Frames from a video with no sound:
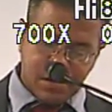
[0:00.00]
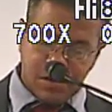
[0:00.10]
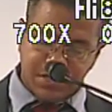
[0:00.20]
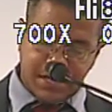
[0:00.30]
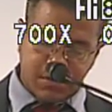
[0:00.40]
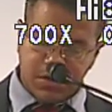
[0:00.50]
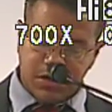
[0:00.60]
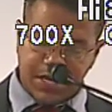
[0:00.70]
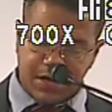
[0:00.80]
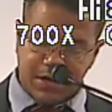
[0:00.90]
go down. We'll go
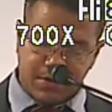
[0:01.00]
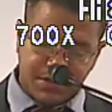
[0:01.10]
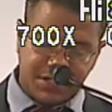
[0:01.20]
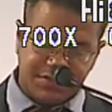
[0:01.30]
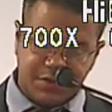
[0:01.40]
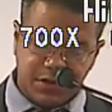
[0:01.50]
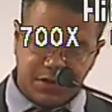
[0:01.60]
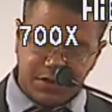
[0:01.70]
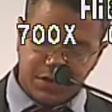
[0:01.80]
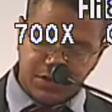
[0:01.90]
down here where it says Fuller.
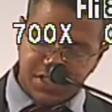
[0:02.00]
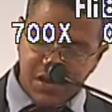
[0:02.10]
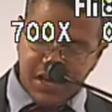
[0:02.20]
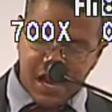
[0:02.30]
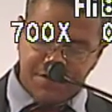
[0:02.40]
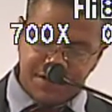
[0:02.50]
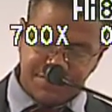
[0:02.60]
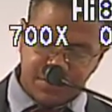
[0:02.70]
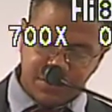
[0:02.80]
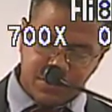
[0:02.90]
Though still a Calvinist,
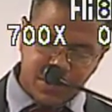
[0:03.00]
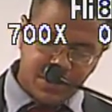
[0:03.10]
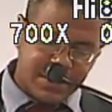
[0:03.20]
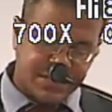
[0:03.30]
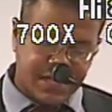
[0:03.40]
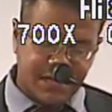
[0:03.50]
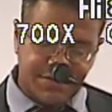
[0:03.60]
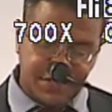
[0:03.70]
Fuller realized that